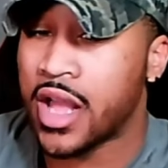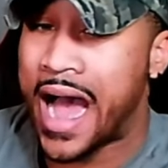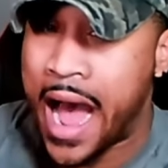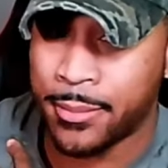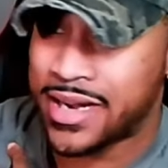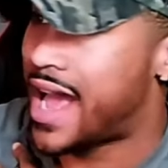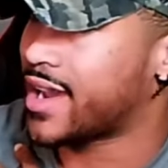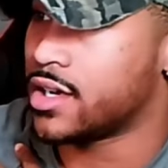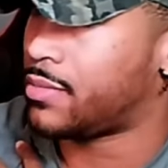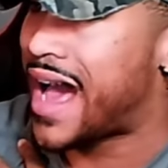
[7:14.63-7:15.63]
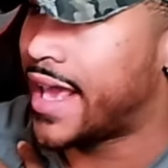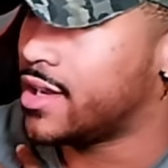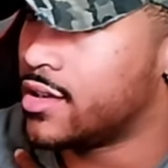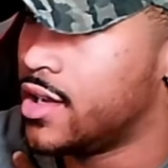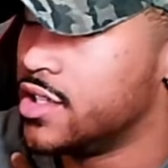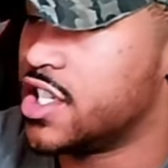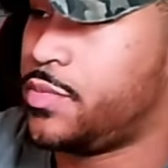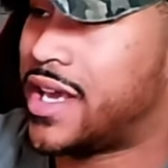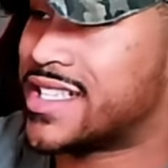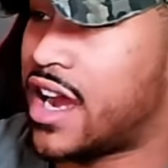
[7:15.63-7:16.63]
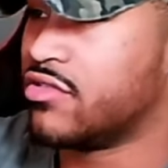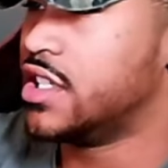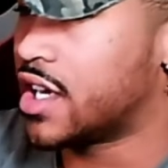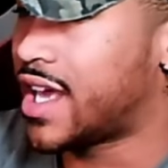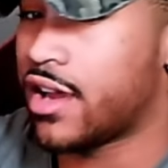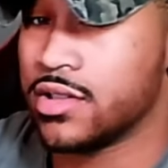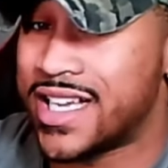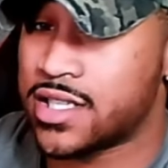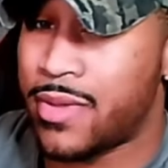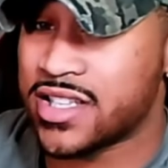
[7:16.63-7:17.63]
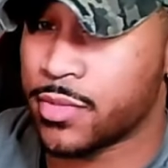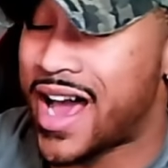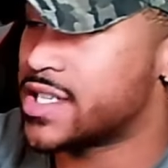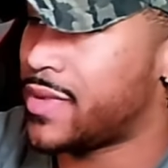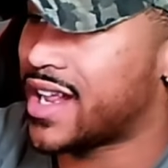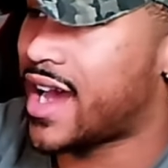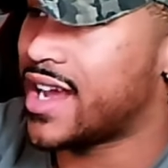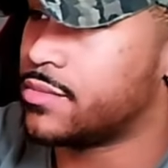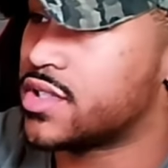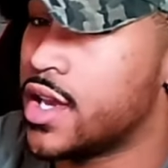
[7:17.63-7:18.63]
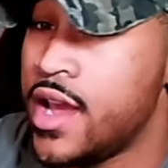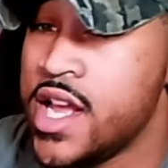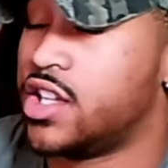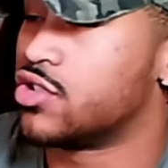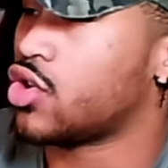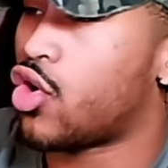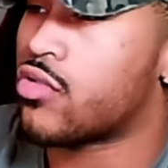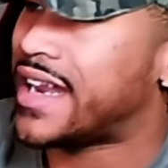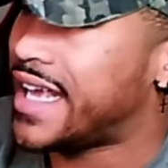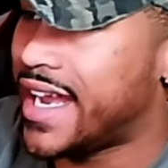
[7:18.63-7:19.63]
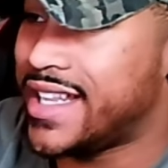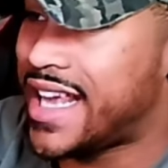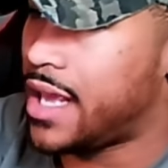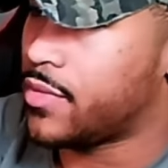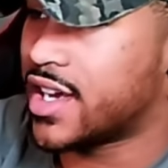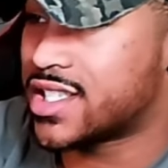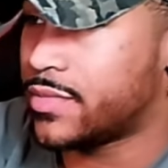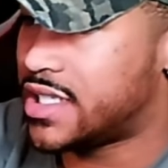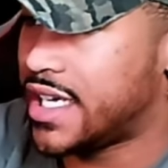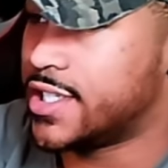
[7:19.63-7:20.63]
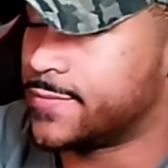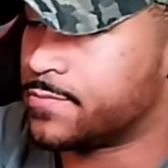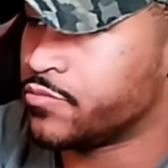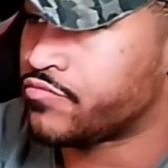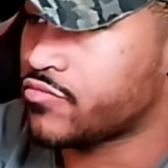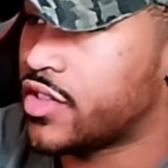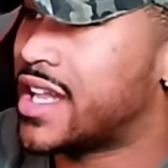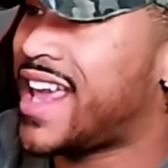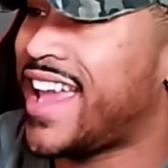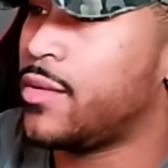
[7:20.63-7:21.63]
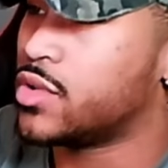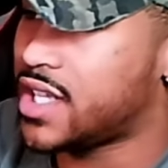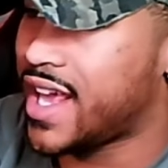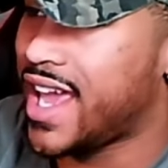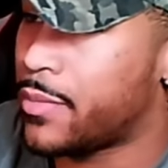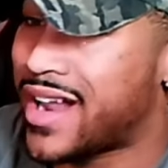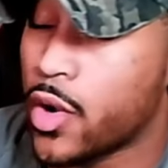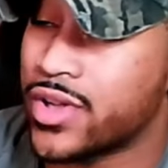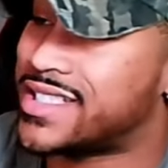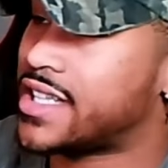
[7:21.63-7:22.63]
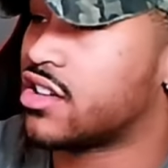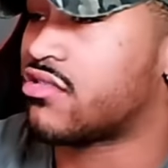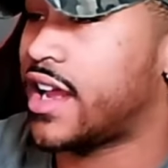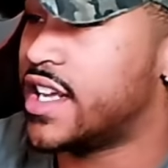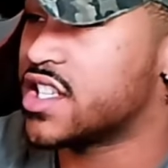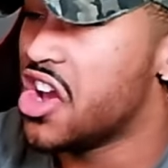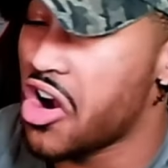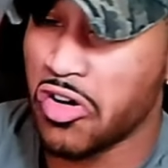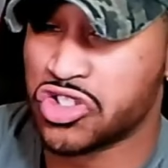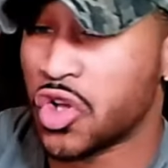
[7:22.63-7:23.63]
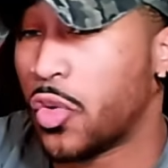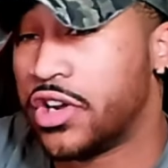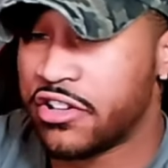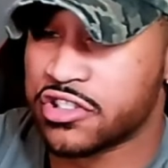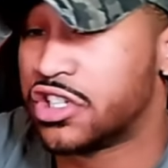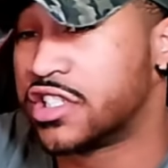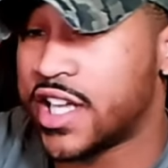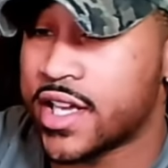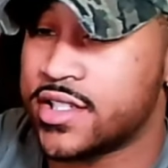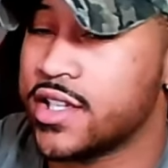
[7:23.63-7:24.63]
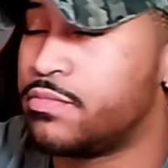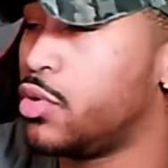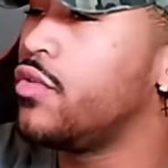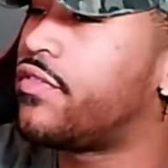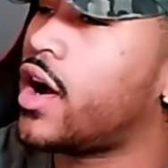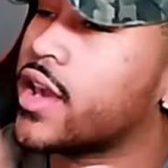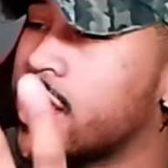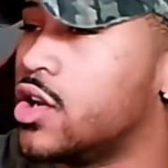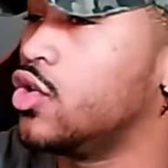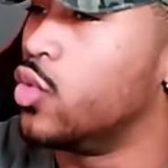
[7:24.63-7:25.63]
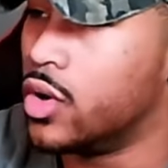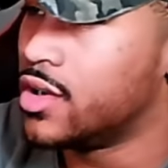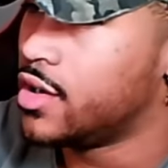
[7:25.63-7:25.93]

I'm not going to buy it just because I really could care less about some cosmetic items. There's already in-game customization that came with the game. I know it's not the greatest. Oh, it's nowhere near as good as Tekken 6. Boo fucking who?